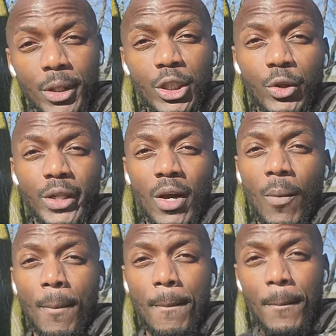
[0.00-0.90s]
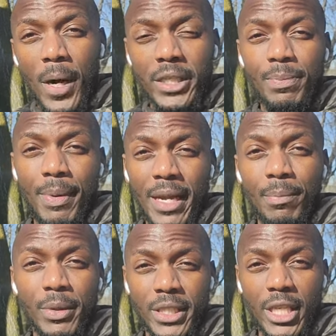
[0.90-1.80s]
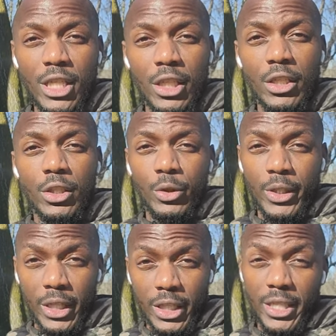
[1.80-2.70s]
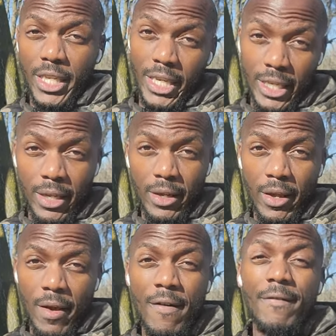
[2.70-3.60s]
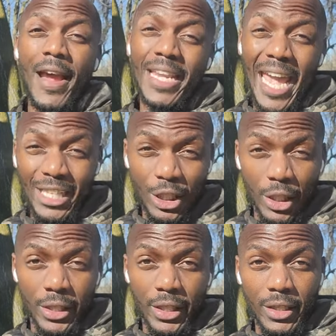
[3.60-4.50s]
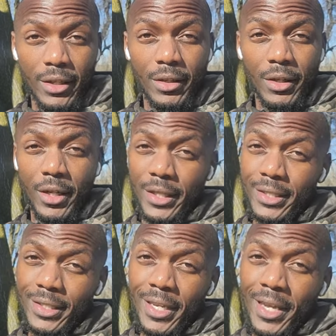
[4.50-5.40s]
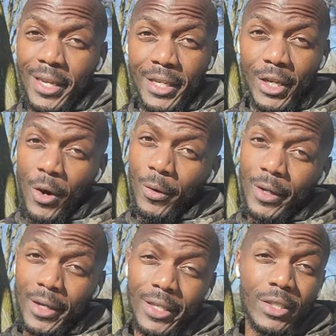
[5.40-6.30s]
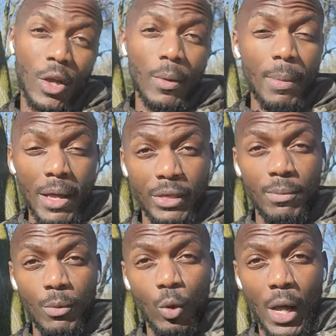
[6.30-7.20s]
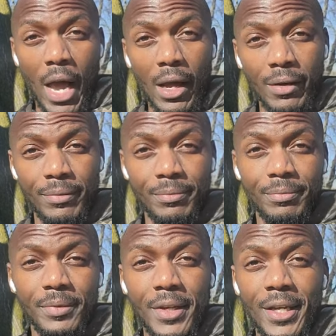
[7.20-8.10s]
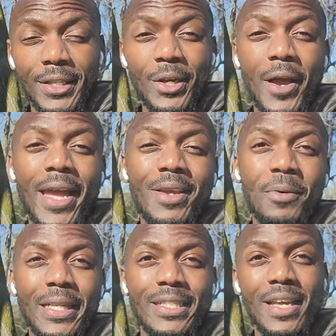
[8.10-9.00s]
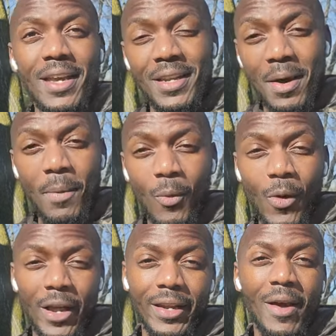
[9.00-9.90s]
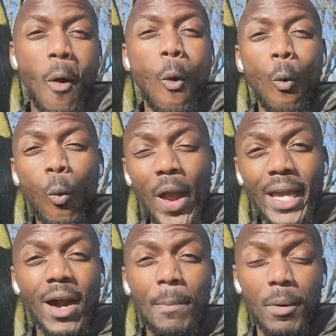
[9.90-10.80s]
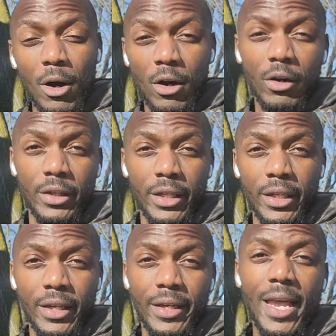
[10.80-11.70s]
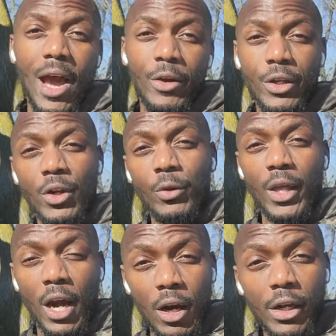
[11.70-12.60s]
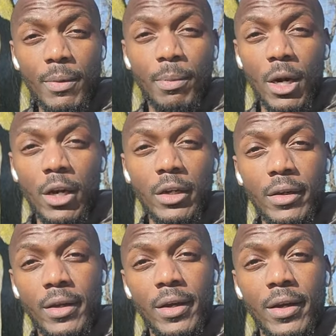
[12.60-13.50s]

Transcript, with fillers: put you in a much better position to succeed financially. Because, it's all about the moolah. So anyways, number one, wake up early. Now, the early bird,